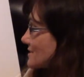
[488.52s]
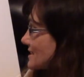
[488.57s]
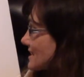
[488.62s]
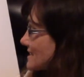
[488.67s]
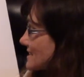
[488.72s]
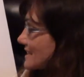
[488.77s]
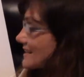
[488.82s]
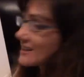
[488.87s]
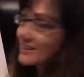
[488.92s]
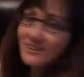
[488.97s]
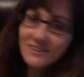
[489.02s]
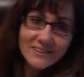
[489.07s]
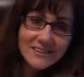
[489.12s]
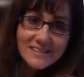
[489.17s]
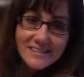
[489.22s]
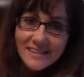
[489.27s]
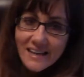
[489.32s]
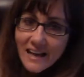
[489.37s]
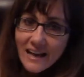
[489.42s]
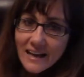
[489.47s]
identical
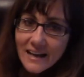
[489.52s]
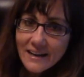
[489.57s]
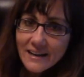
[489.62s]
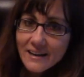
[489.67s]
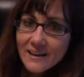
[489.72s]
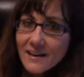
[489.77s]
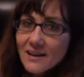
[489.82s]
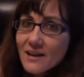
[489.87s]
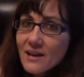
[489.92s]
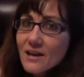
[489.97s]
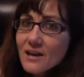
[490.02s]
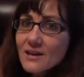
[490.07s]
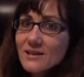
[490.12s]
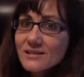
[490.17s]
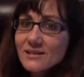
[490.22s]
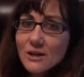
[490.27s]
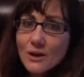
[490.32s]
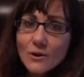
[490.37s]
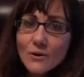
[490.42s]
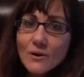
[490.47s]
inside.
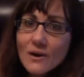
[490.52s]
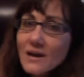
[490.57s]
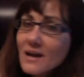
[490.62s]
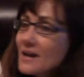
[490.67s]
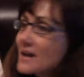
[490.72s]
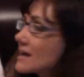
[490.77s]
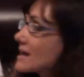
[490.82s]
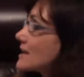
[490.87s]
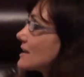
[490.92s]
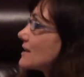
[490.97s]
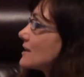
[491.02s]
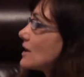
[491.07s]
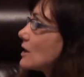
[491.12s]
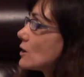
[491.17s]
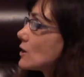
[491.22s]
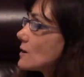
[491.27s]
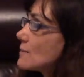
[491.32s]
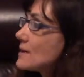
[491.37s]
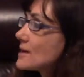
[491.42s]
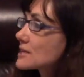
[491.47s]
So,
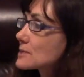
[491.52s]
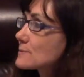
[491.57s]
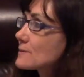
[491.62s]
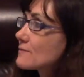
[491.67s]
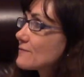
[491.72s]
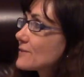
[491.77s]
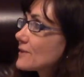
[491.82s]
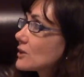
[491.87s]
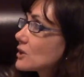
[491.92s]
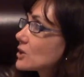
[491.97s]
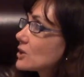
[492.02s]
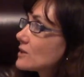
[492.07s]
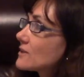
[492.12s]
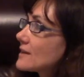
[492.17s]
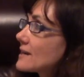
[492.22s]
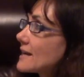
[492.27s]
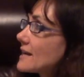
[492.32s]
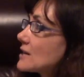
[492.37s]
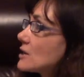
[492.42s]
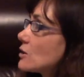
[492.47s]
it makes me feel good
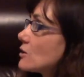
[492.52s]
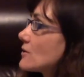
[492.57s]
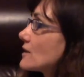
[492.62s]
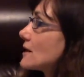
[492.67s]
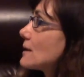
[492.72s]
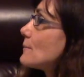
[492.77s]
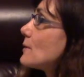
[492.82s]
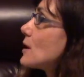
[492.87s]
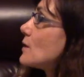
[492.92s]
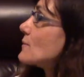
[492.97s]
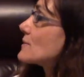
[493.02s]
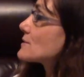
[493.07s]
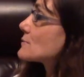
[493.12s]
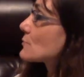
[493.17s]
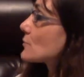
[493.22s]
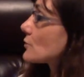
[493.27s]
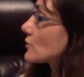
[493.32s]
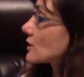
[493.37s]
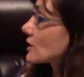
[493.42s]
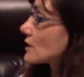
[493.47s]
that I know that I'm always
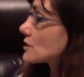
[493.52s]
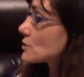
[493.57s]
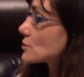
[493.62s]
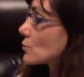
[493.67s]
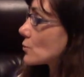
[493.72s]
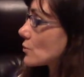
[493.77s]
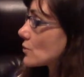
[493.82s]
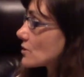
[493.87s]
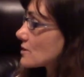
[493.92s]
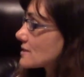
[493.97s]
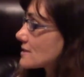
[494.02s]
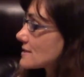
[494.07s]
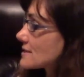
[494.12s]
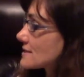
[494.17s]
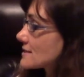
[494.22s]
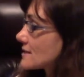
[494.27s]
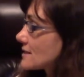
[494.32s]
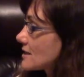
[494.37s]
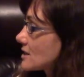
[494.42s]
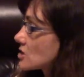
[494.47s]
working
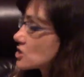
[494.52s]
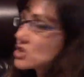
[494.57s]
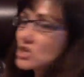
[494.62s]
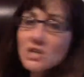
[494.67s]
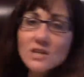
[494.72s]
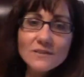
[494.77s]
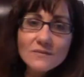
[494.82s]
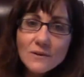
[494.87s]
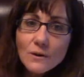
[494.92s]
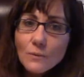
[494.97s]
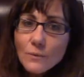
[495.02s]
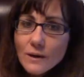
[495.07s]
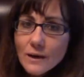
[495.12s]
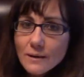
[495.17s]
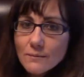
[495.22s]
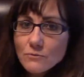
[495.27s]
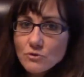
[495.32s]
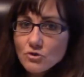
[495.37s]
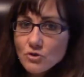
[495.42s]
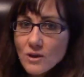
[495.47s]
towards achieving what
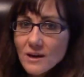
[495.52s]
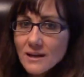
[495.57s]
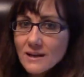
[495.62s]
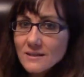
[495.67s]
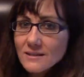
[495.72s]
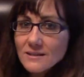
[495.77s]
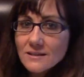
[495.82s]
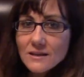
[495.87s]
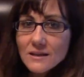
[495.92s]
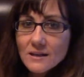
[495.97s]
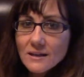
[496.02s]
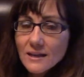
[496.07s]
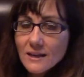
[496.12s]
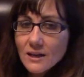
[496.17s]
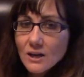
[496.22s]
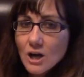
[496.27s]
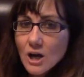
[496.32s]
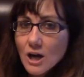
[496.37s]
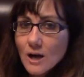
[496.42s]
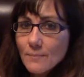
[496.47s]
I'm trying to
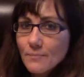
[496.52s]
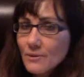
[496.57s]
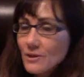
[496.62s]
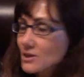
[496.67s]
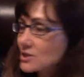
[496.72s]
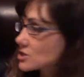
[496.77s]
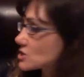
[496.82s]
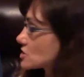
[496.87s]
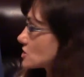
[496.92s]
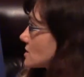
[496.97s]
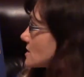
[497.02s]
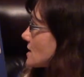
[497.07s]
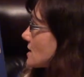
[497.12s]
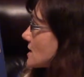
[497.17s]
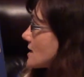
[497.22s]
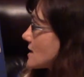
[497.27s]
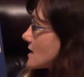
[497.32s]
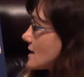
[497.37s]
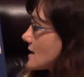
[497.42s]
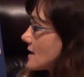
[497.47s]
get accomplished.
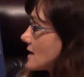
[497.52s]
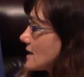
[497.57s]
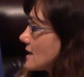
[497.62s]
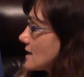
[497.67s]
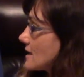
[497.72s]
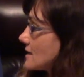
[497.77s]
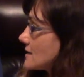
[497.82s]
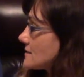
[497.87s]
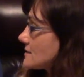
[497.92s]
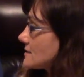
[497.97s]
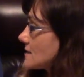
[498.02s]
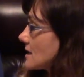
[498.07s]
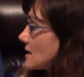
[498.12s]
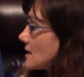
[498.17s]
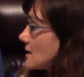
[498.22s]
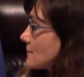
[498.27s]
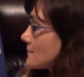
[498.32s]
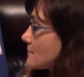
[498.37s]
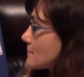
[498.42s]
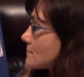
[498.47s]
And
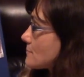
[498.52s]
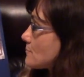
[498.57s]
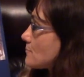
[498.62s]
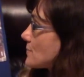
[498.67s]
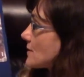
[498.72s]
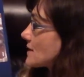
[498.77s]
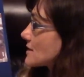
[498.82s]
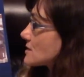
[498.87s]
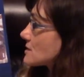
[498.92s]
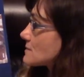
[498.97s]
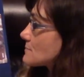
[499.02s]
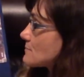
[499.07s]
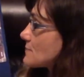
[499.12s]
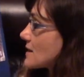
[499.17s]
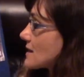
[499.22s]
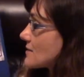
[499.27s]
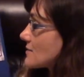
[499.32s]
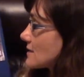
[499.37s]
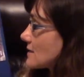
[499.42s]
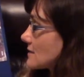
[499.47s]

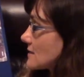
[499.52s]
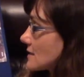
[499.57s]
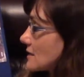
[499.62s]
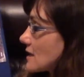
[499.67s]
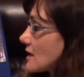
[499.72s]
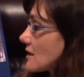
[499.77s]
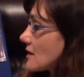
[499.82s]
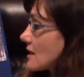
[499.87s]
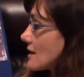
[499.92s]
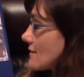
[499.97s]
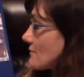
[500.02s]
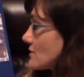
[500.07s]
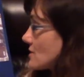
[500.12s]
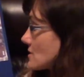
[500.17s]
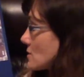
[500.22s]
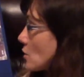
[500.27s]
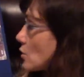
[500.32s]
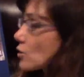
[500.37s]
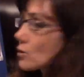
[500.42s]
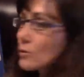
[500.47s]
I think that I'll have
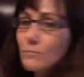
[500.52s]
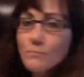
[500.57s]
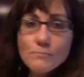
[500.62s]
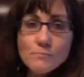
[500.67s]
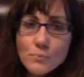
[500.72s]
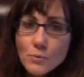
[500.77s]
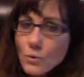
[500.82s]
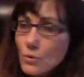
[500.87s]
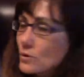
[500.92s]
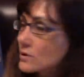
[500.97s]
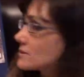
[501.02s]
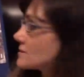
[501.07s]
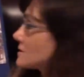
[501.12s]
this whole board